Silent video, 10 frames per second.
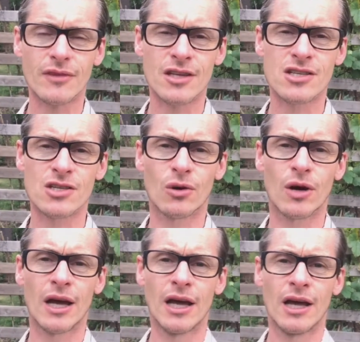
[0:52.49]
So,
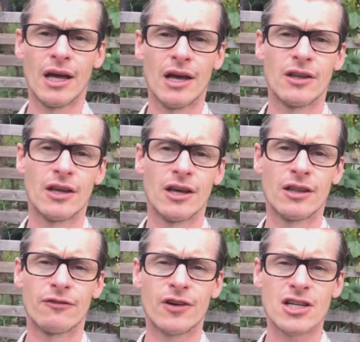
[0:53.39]
the,
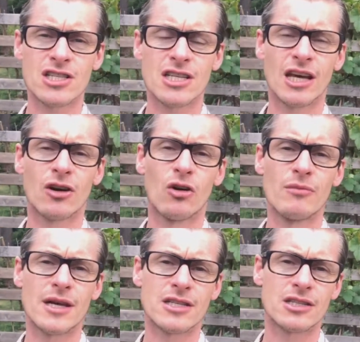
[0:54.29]
the first take home
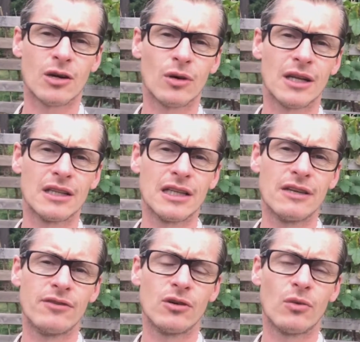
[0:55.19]
message I want to
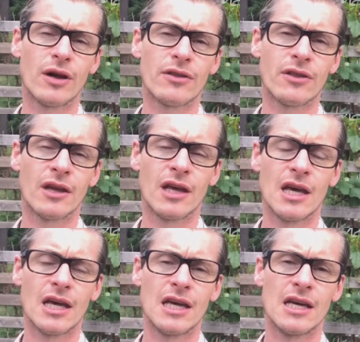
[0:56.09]
leave you with
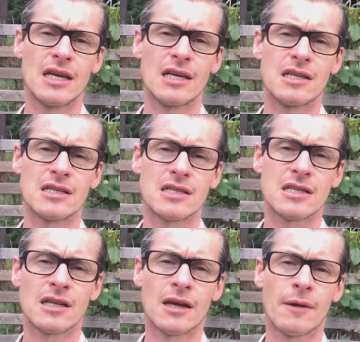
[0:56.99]

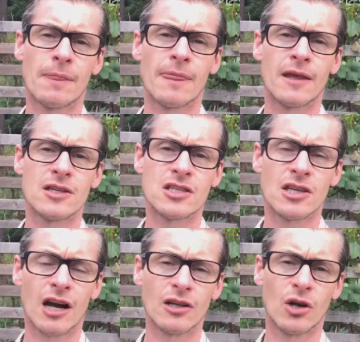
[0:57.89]
is
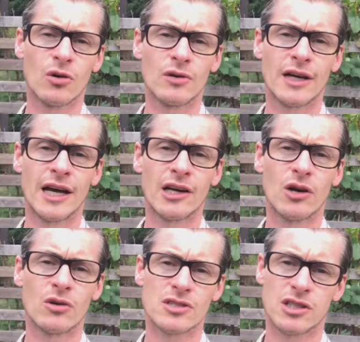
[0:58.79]
start low and
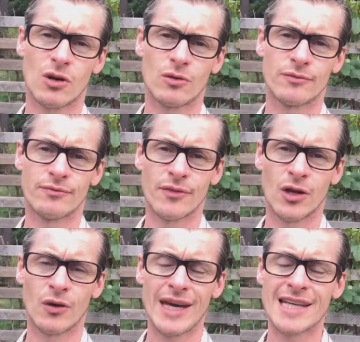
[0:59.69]
go slow. You
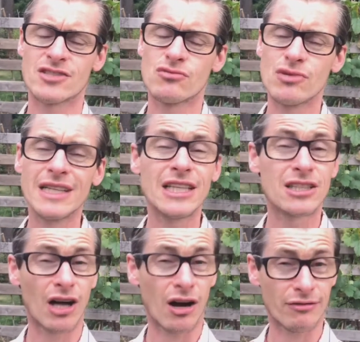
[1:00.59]
know, it's really
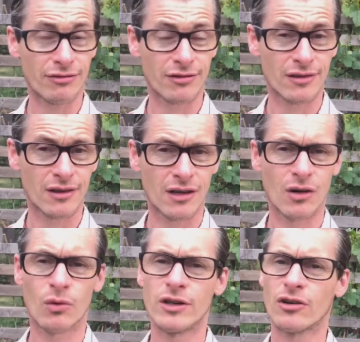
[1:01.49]
tough
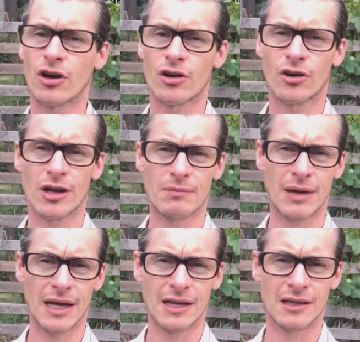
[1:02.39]
when you've got chronic
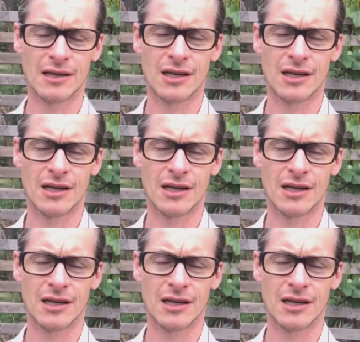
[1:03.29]
pain